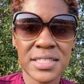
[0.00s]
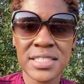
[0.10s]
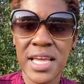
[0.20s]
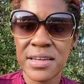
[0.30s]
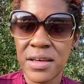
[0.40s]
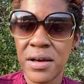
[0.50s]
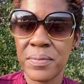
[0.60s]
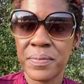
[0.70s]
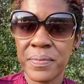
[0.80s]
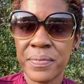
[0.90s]
stand up.
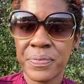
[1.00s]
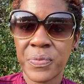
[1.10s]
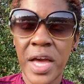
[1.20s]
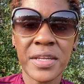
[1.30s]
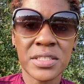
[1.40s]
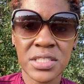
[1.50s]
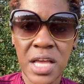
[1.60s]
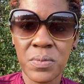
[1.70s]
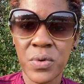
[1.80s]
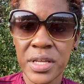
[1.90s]
I need to
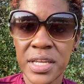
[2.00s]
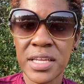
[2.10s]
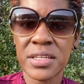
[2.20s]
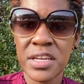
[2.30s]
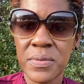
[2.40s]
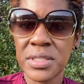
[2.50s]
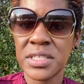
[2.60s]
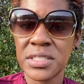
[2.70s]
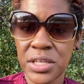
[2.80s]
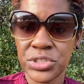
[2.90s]
stop running and deal with
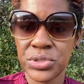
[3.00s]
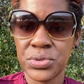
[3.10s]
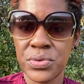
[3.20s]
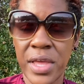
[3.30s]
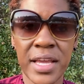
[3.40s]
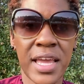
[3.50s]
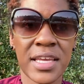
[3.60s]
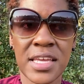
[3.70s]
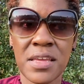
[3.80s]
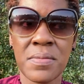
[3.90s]
these issues. I
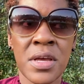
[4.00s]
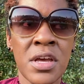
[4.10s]
can't keep,